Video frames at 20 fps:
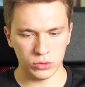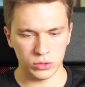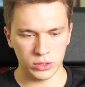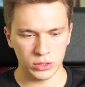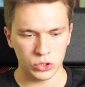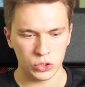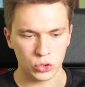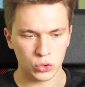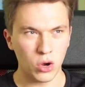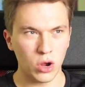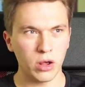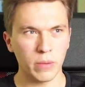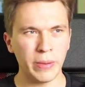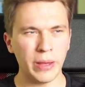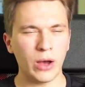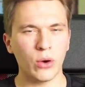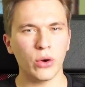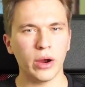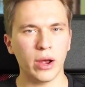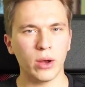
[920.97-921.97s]
strong
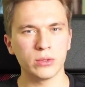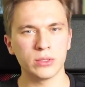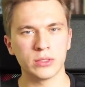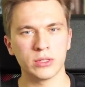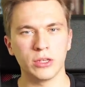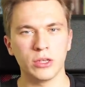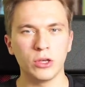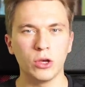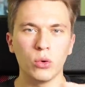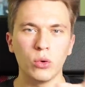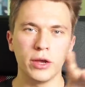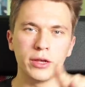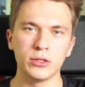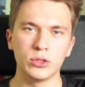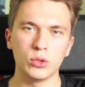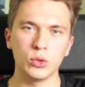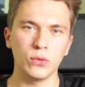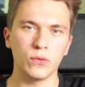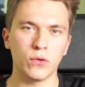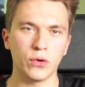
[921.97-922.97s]
powerhouses that you go
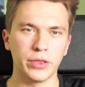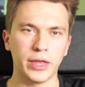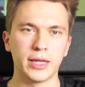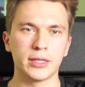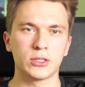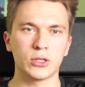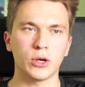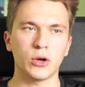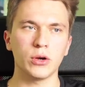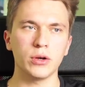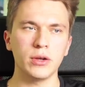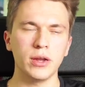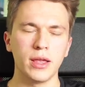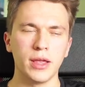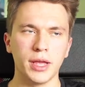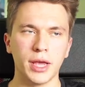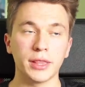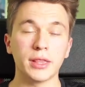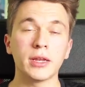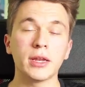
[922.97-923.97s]
into for that turn,
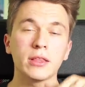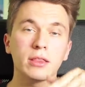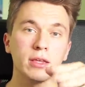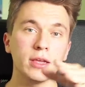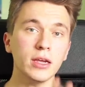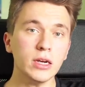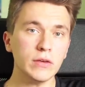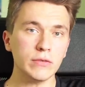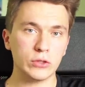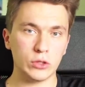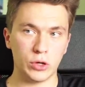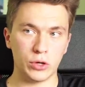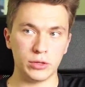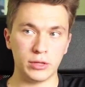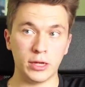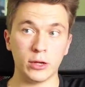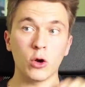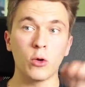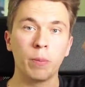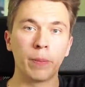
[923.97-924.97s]
and then at the end of turn
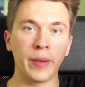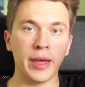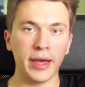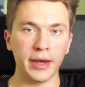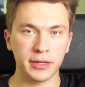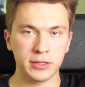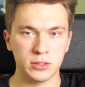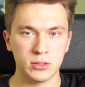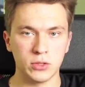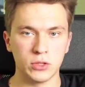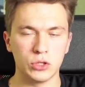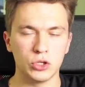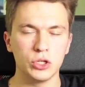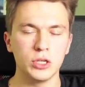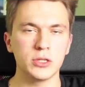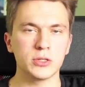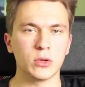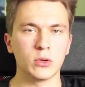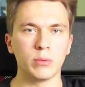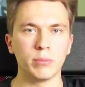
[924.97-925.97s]
they go back to the
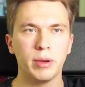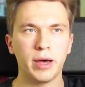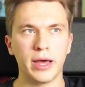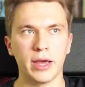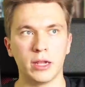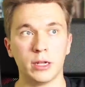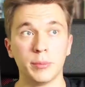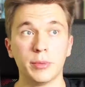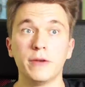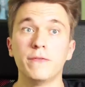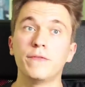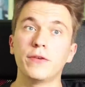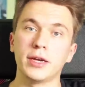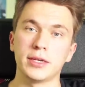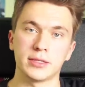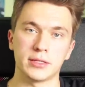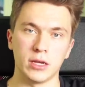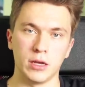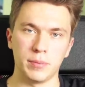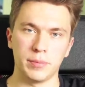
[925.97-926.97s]
G-Zone pile but
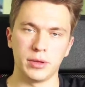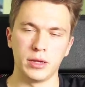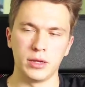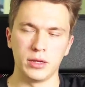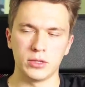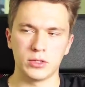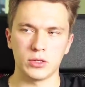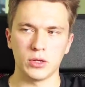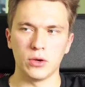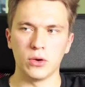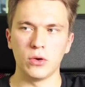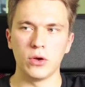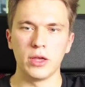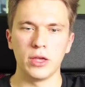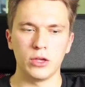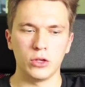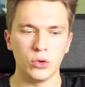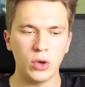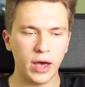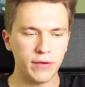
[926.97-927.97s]
face up. So
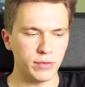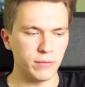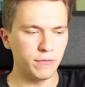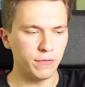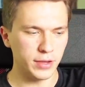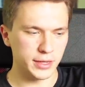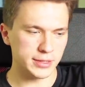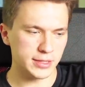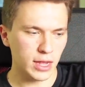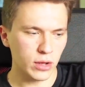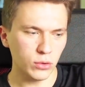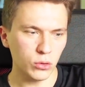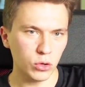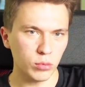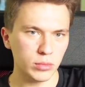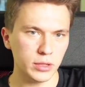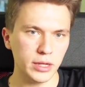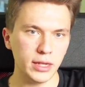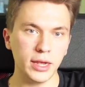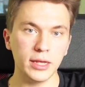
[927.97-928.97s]
you have them face down
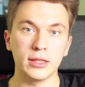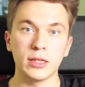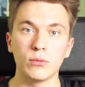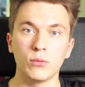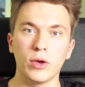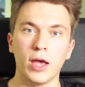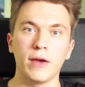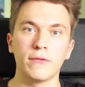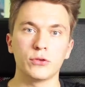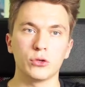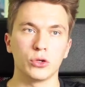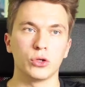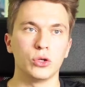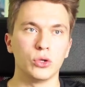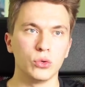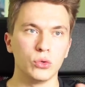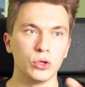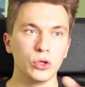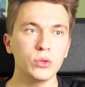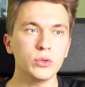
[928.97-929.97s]
normally, and then after
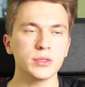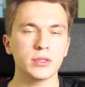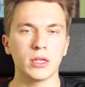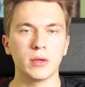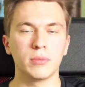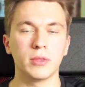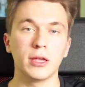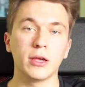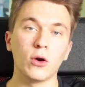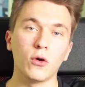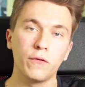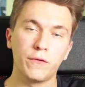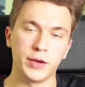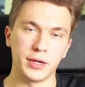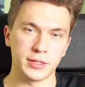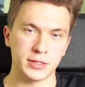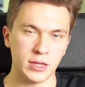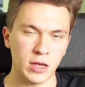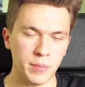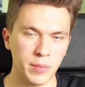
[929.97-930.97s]
you use them they go
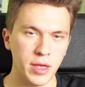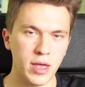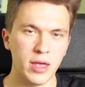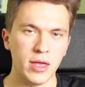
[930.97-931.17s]
face up,